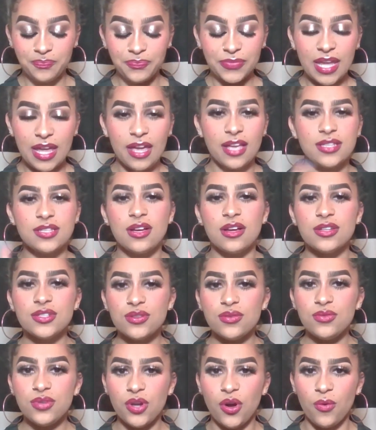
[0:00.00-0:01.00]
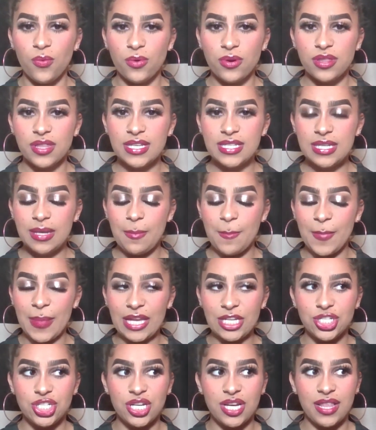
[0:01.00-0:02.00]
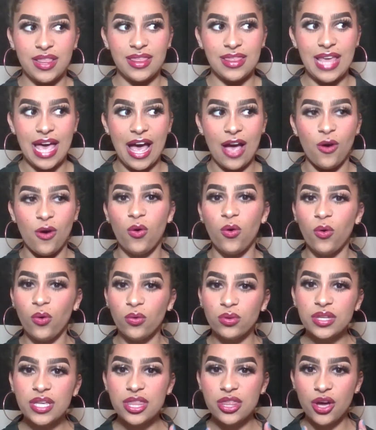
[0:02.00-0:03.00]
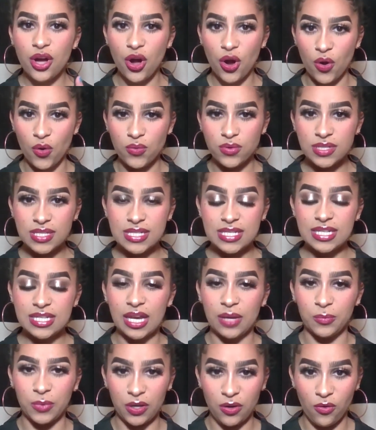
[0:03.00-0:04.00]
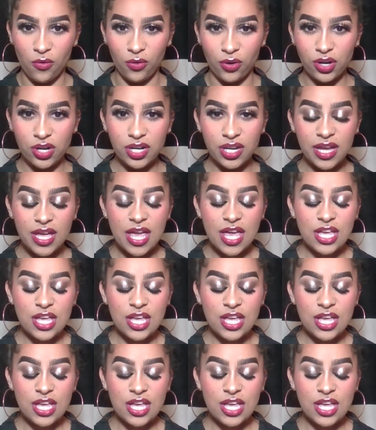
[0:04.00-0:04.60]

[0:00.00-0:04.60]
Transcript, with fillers: It's also noteworthy to mention that only the host can record.